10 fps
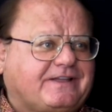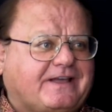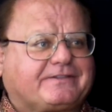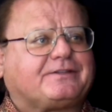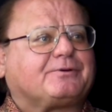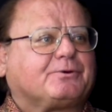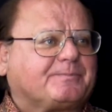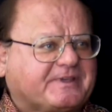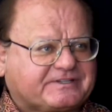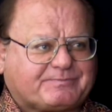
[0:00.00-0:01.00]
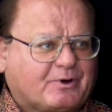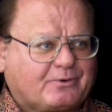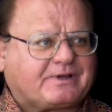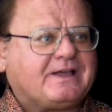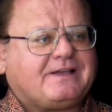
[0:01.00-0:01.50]
ethnic group that
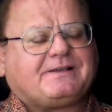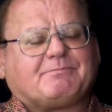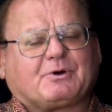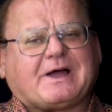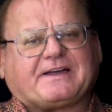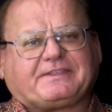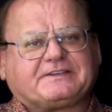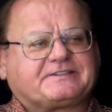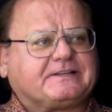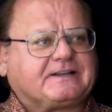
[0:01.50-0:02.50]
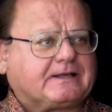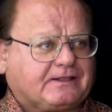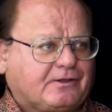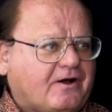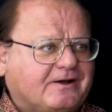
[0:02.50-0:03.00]
spoke Marathis didn't get
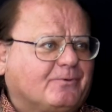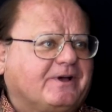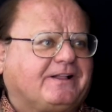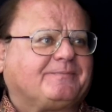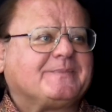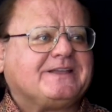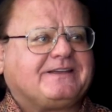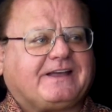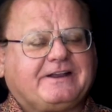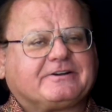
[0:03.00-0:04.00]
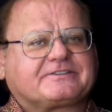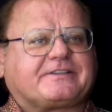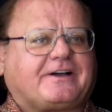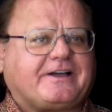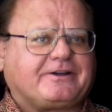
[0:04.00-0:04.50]
along well. And here's
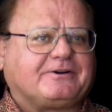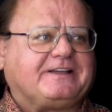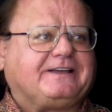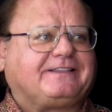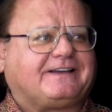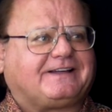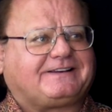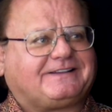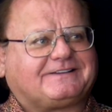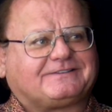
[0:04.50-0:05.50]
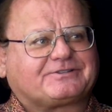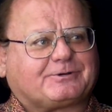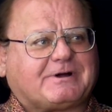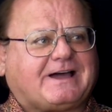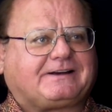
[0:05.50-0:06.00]
the irony that
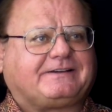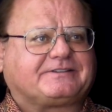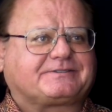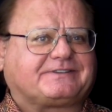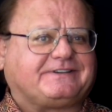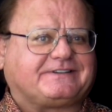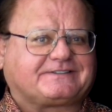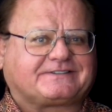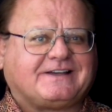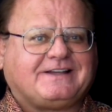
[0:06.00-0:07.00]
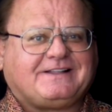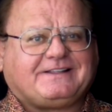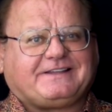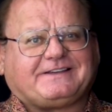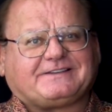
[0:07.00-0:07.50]
Sharada
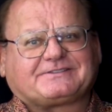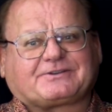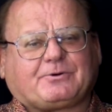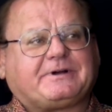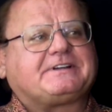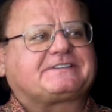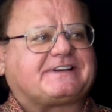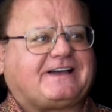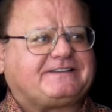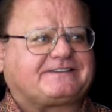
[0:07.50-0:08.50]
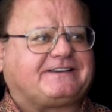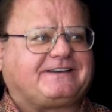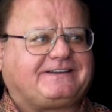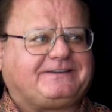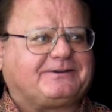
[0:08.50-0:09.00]
is
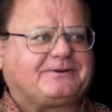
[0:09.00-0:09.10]
criticizing,